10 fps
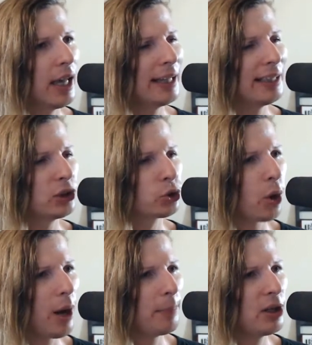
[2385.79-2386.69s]
and they
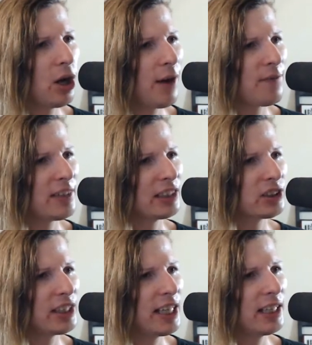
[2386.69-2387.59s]
dropped me off at
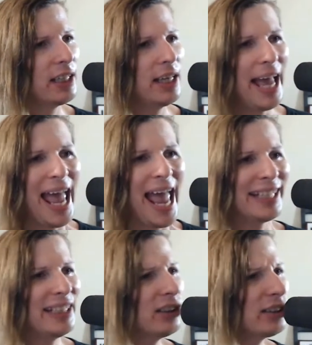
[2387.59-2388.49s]
this thing.
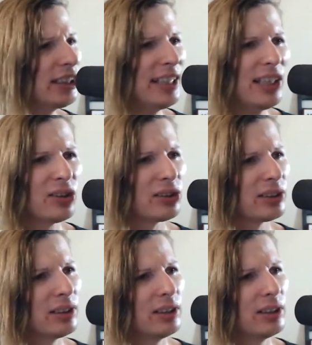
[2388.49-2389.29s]
And here's the deal.